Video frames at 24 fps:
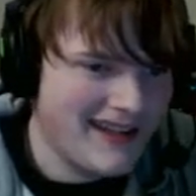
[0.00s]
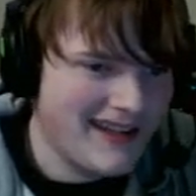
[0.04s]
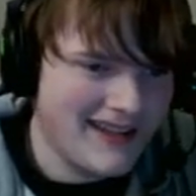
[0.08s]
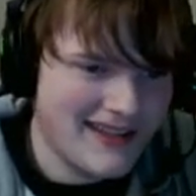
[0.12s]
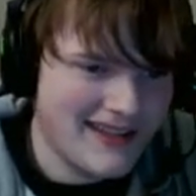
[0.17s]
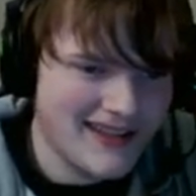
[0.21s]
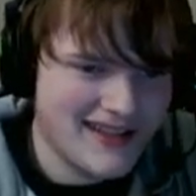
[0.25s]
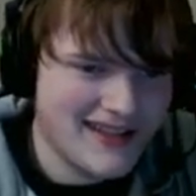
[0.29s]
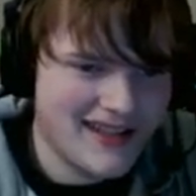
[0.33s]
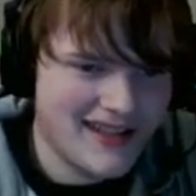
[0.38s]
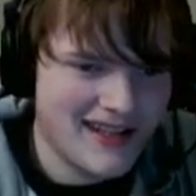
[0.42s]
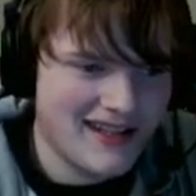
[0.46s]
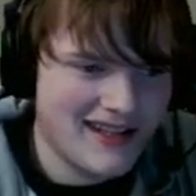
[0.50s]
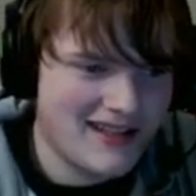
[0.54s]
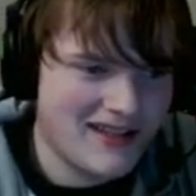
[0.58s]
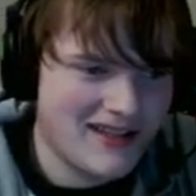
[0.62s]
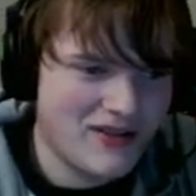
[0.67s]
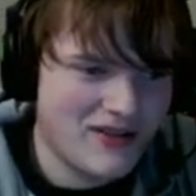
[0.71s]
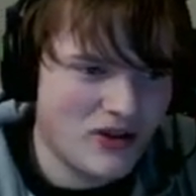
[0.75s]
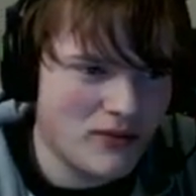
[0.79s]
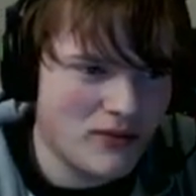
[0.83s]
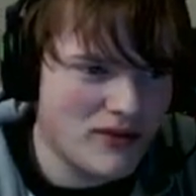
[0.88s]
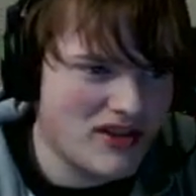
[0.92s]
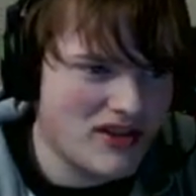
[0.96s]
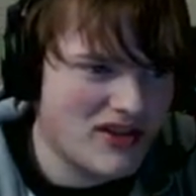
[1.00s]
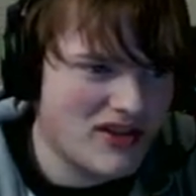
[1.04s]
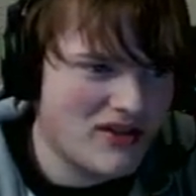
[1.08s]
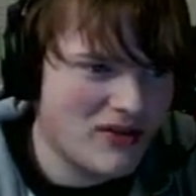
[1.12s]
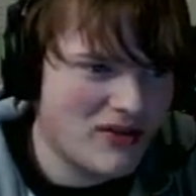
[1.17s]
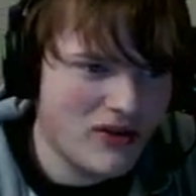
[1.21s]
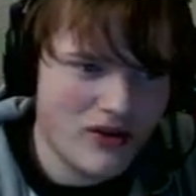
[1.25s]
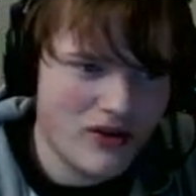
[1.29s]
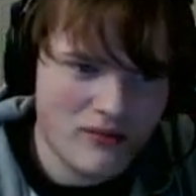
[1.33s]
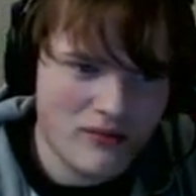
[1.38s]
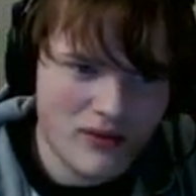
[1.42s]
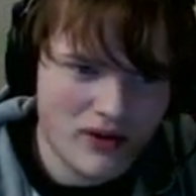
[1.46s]
could just get to Norman's
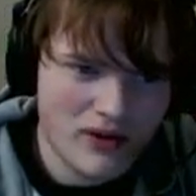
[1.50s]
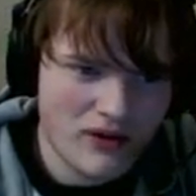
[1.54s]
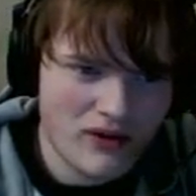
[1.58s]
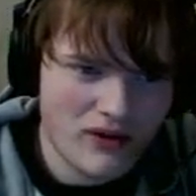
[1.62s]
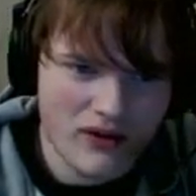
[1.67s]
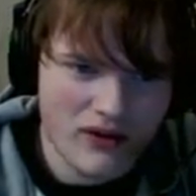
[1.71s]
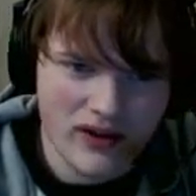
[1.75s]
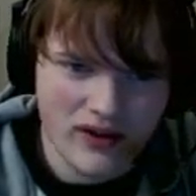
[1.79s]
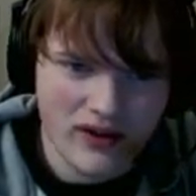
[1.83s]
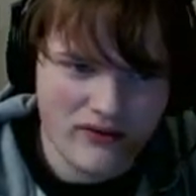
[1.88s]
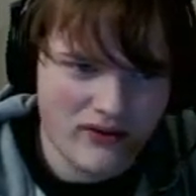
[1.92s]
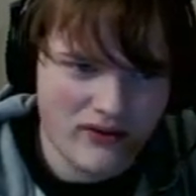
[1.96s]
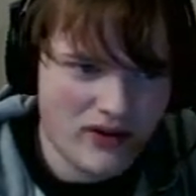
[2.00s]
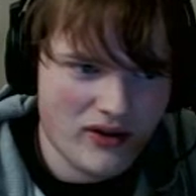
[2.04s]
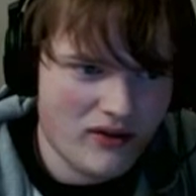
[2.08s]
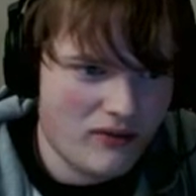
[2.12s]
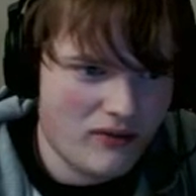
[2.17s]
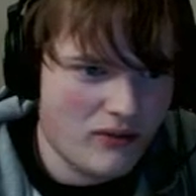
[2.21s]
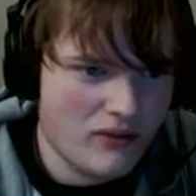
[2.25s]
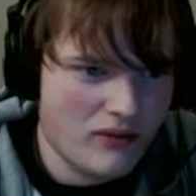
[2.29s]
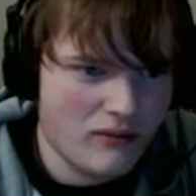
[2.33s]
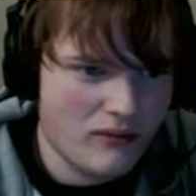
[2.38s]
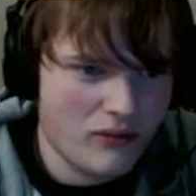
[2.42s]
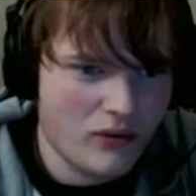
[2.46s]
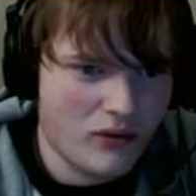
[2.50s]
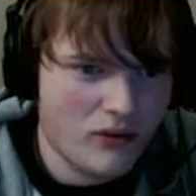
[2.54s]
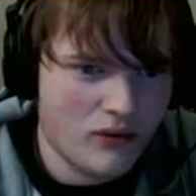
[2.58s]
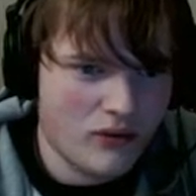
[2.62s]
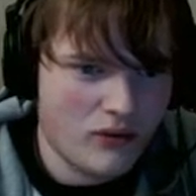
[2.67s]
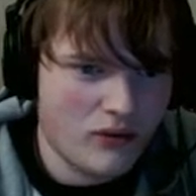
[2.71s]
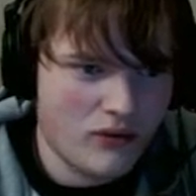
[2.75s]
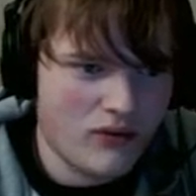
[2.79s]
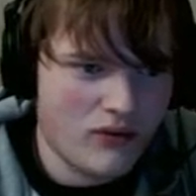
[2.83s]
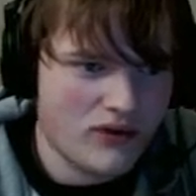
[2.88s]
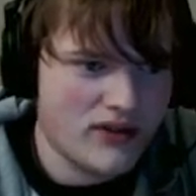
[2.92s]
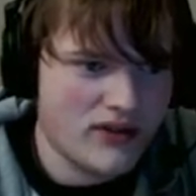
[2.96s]
store, but all I had found were more
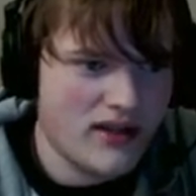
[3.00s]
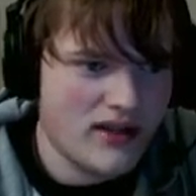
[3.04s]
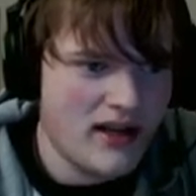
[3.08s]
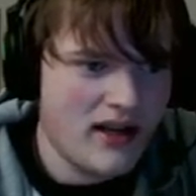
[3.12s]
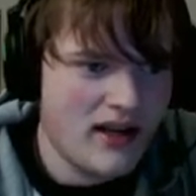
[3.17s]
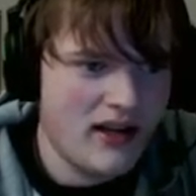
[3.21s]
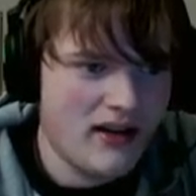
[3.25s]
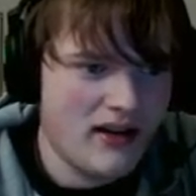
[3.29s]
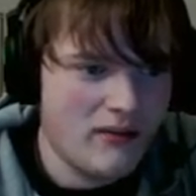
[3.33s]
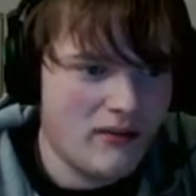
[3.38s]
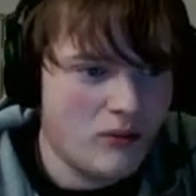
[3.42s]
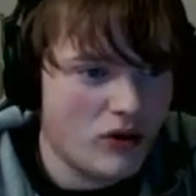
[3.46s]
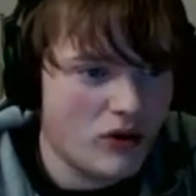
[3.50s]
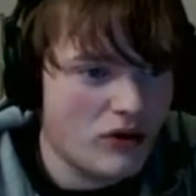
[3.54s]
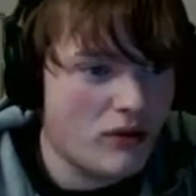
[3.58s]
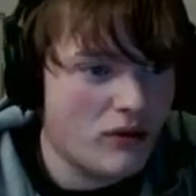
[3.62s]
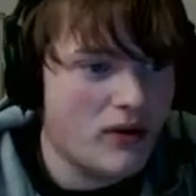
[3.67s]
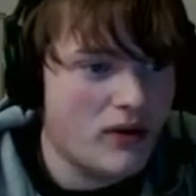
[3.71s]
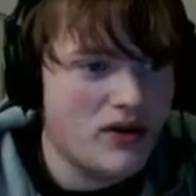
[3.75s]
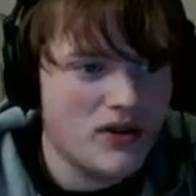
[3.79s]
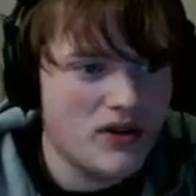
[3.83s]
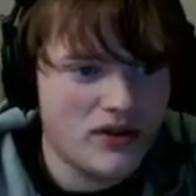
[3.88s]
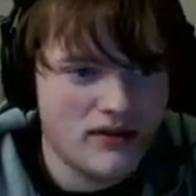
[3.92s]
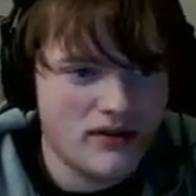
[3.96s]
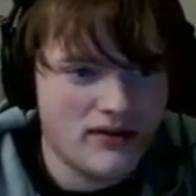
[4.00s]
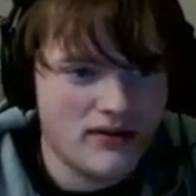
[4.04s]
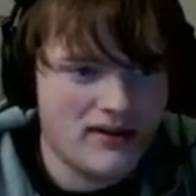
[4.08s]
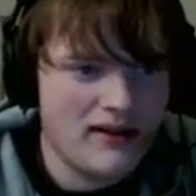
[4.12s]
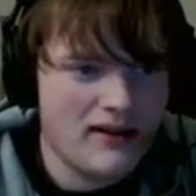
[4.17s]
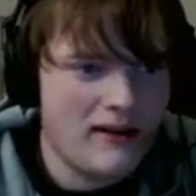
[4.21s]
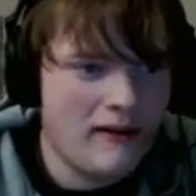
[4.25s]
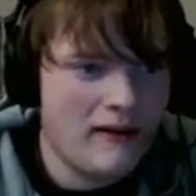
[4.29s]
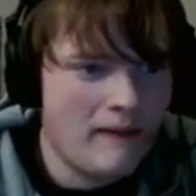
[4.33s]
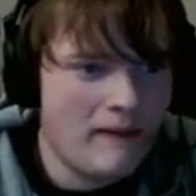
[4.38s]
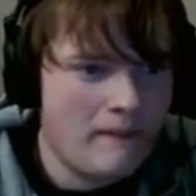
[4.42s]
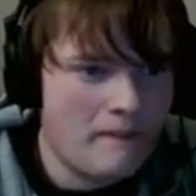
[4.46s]
horrors and more questions.